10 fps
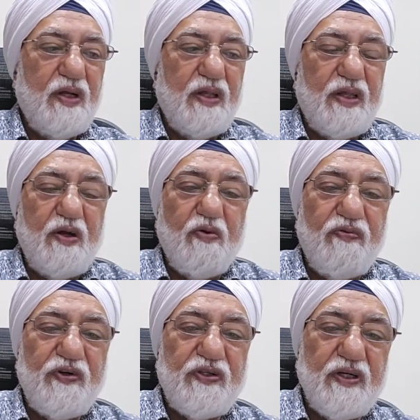The
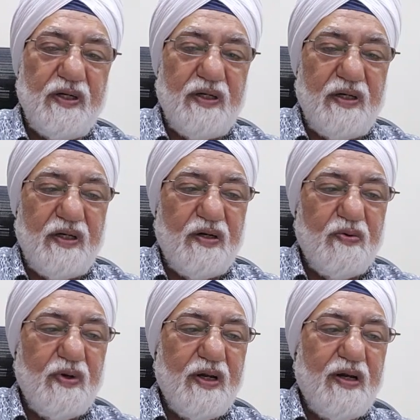official
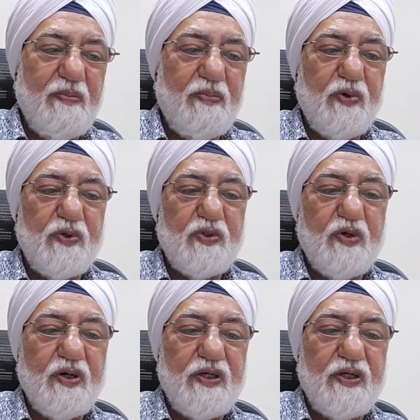Kuala Lumpur Stock